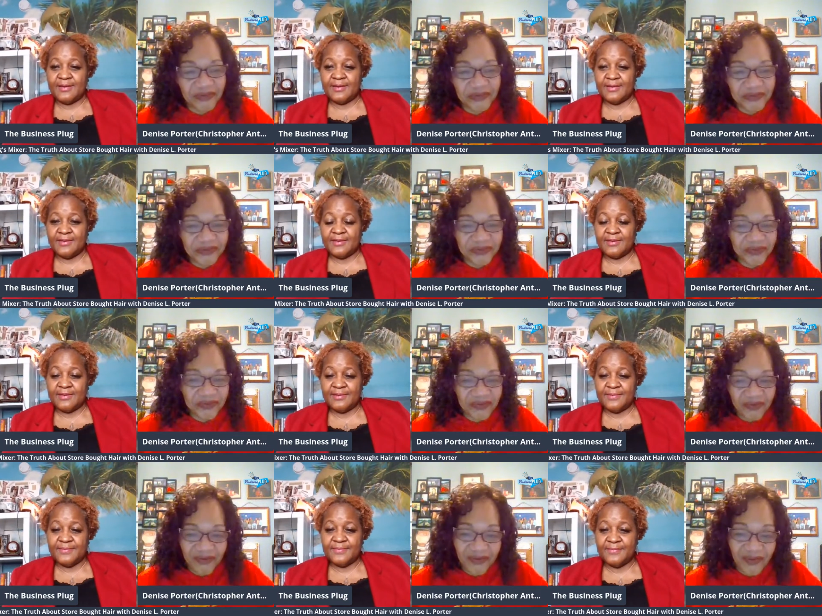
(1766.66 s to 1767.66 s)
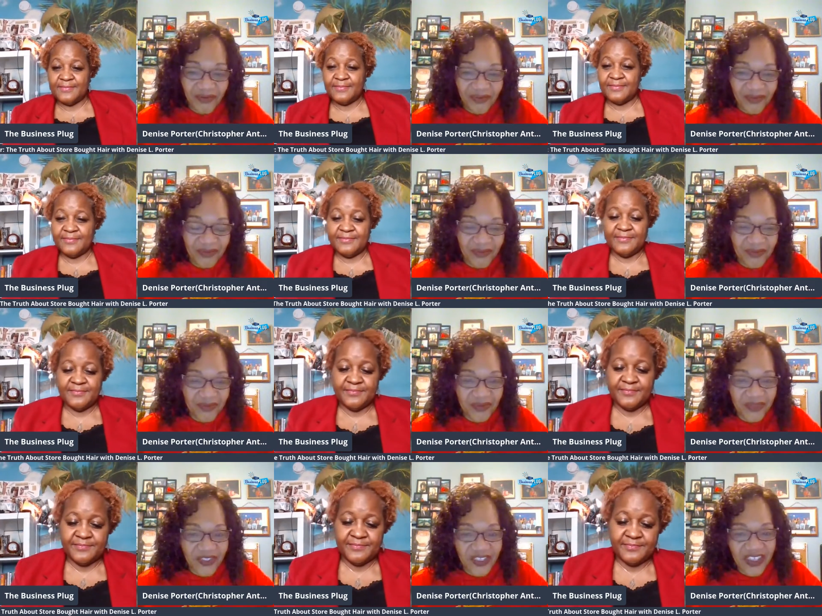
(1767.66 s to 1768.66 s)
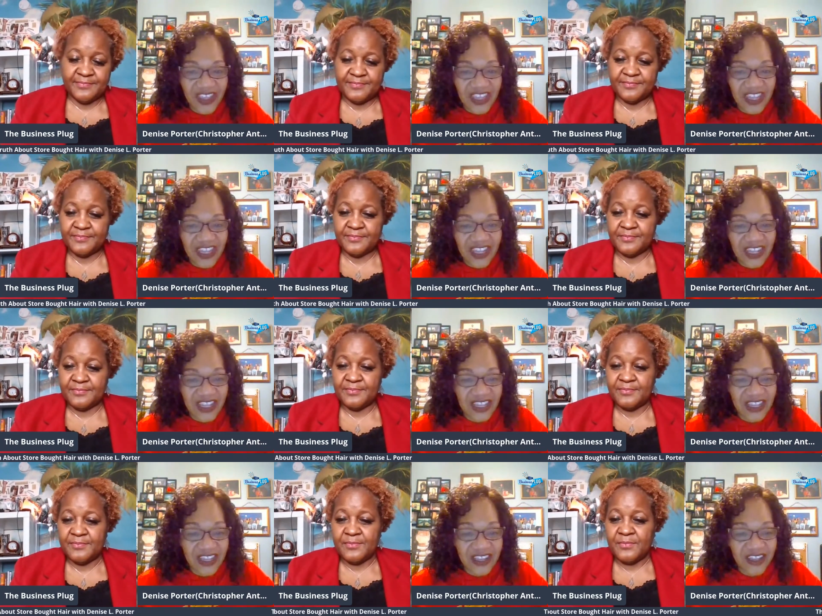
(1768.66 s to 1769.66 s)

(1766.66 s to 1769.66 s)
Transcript: (no one is talking)